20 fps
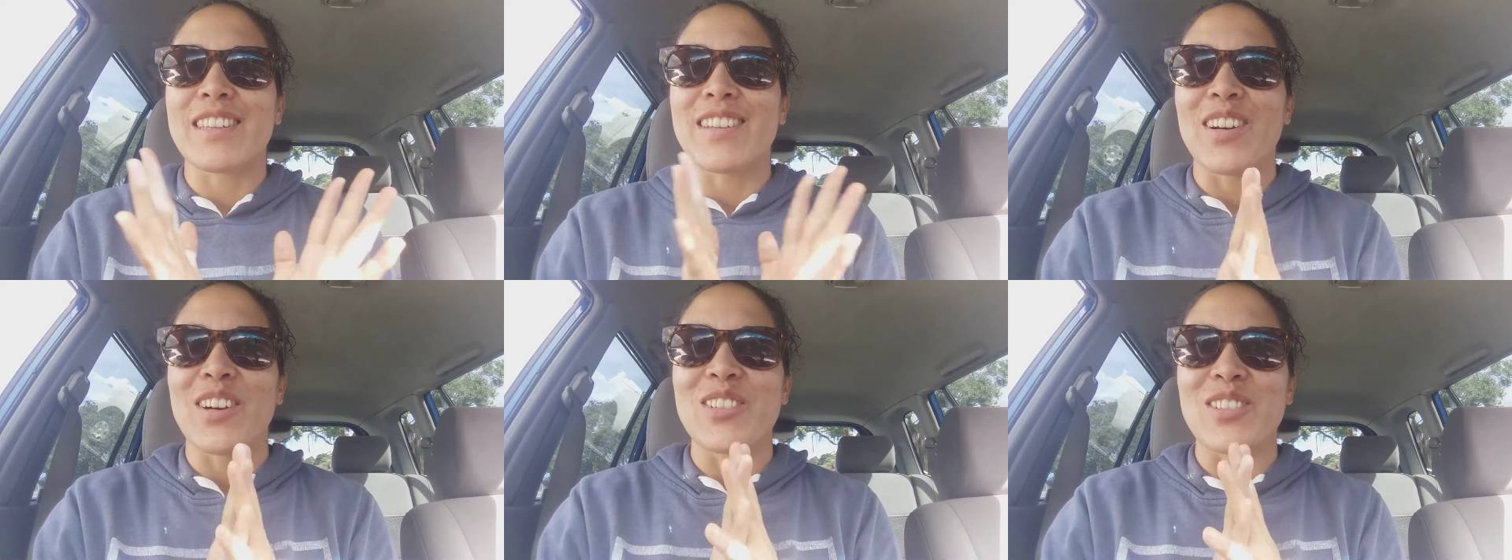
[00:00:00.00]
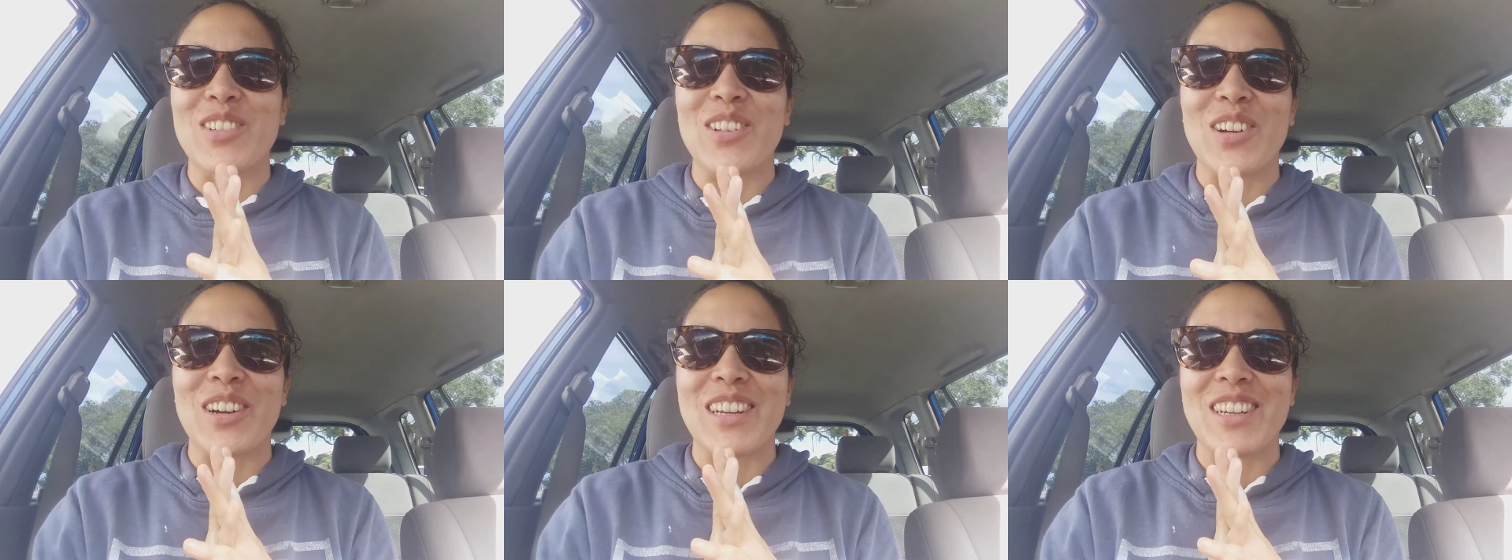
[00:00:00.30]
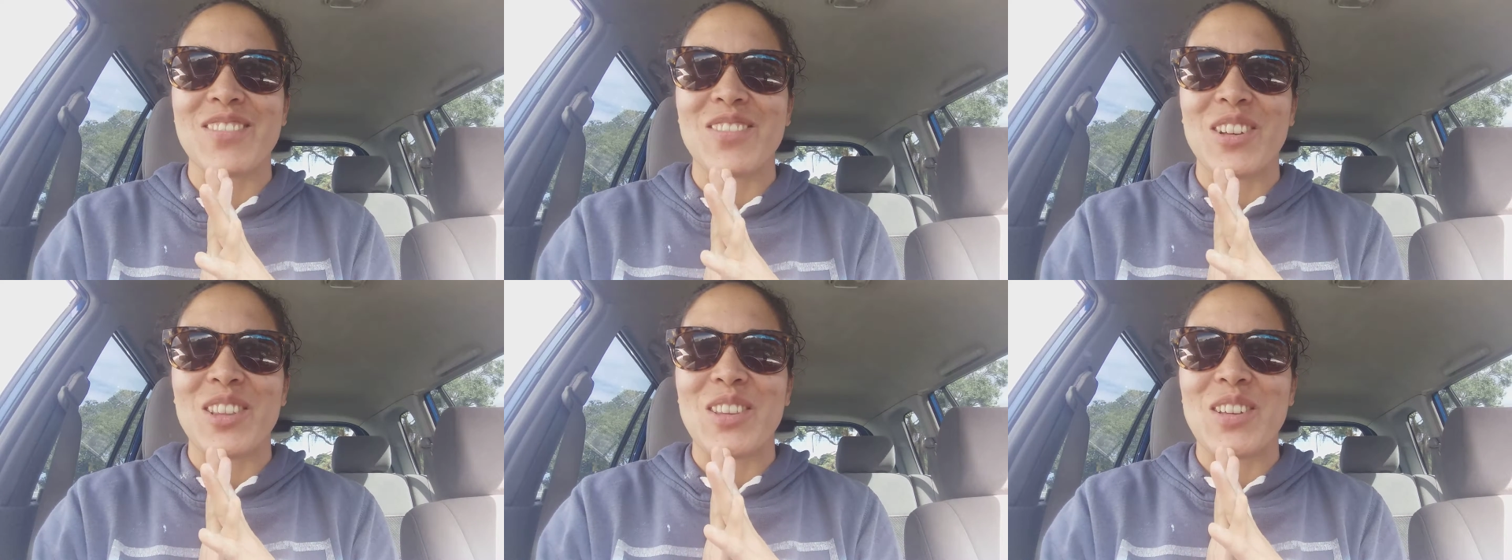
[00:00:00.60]
So
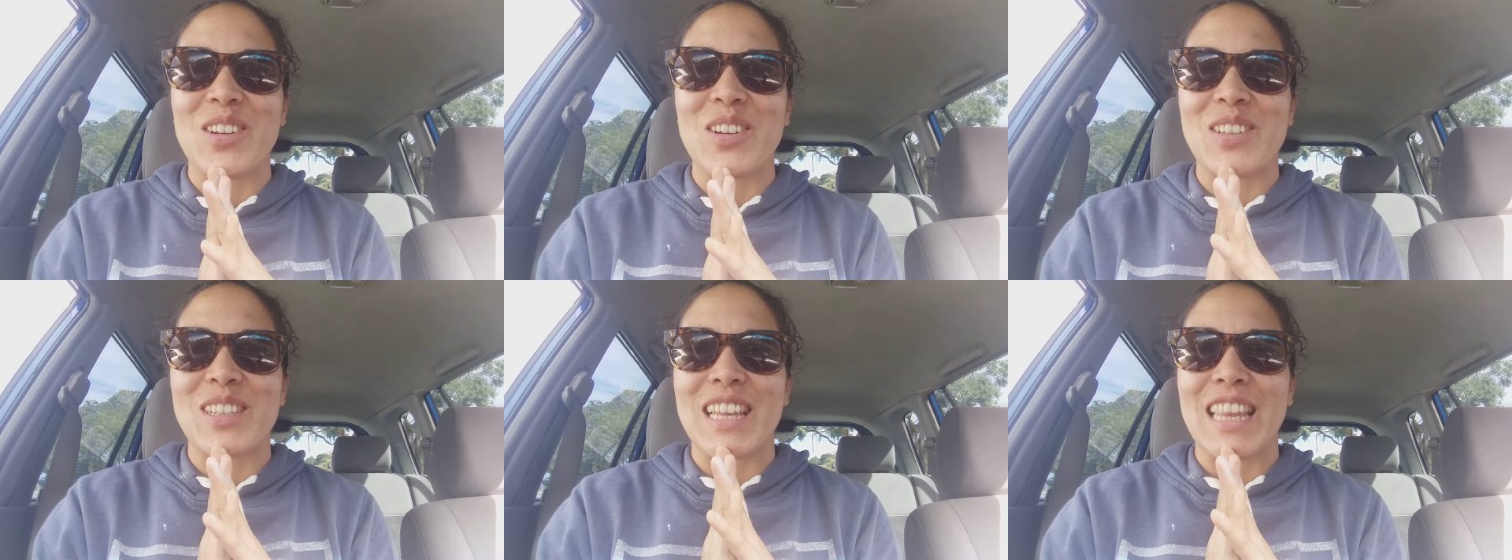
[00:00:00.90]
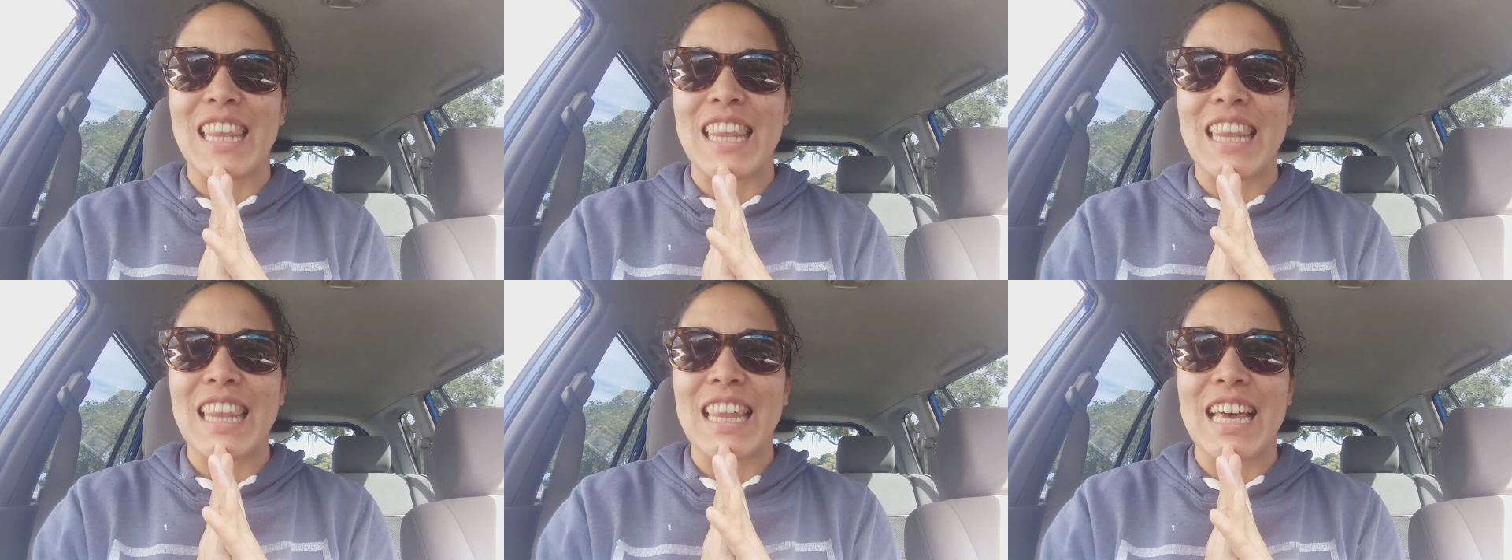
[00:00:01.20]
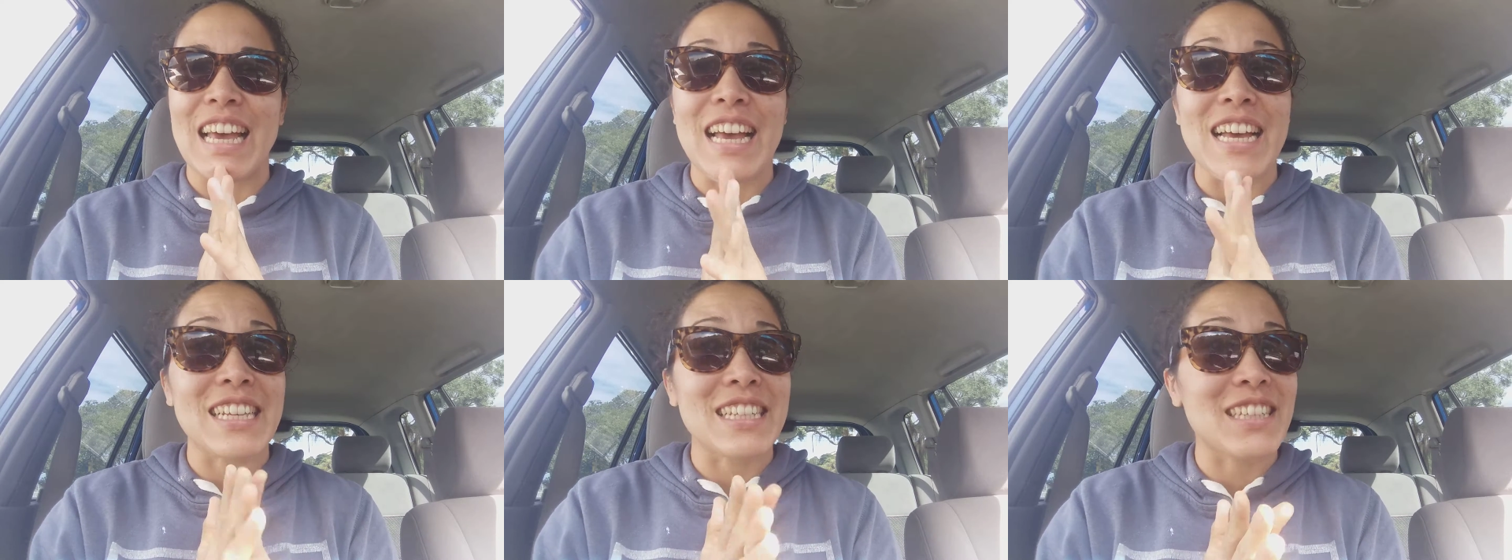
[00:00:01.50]
sorry about those
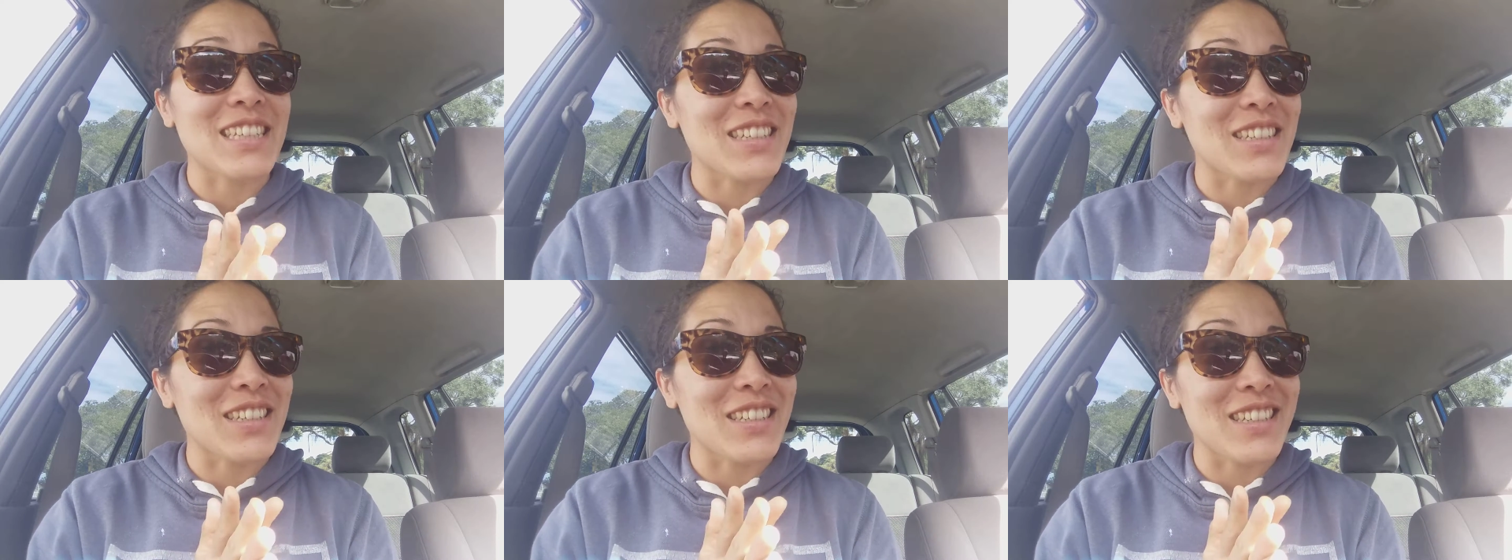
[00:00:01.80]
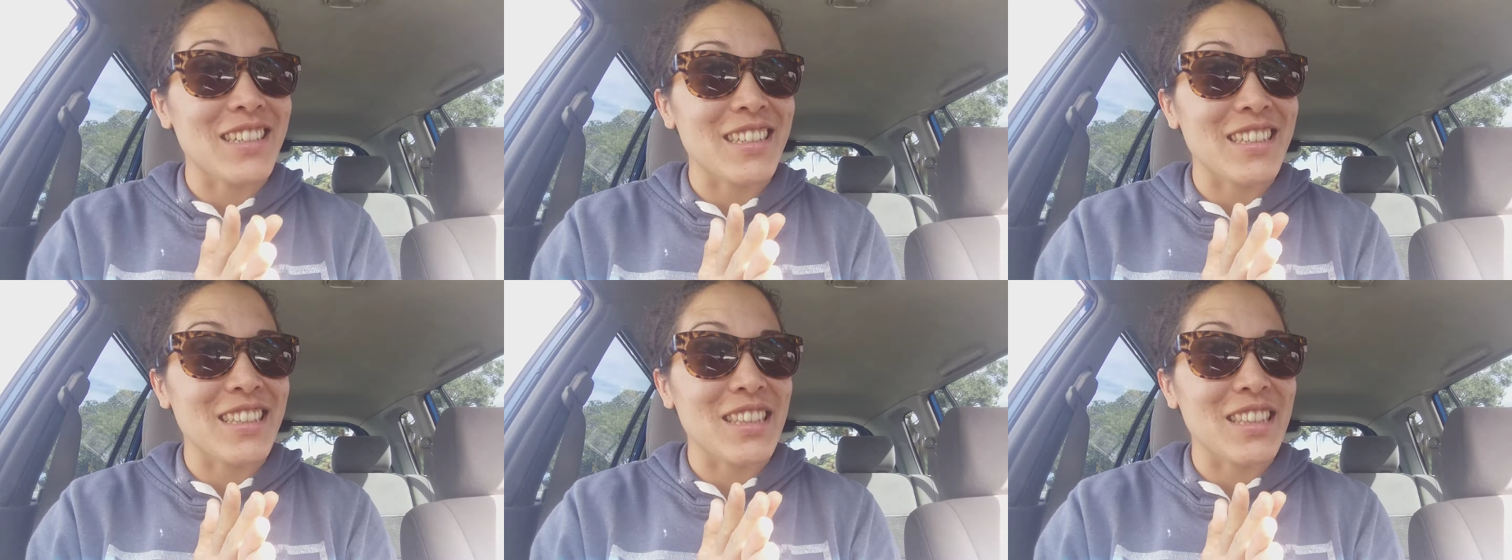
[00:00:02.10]
last